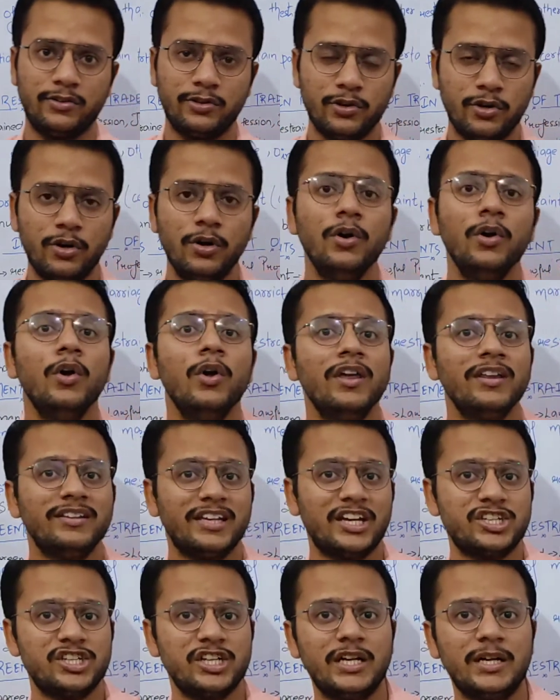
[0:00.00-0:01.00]
So
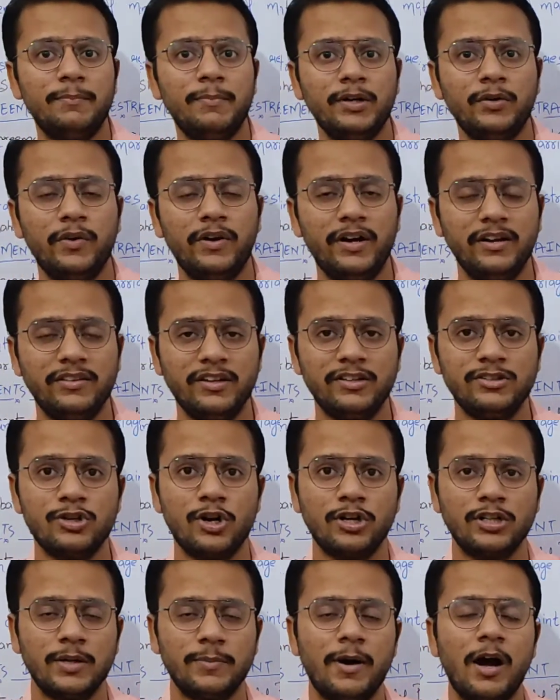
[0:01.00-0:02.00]
section number 26
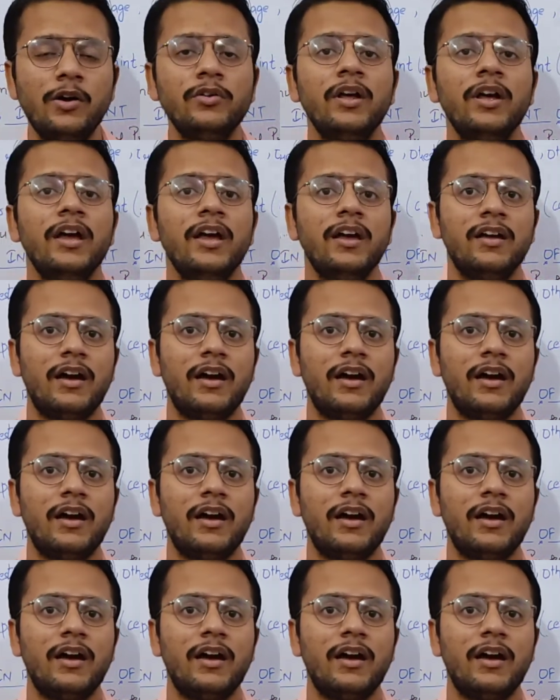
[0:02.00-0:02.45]
talks about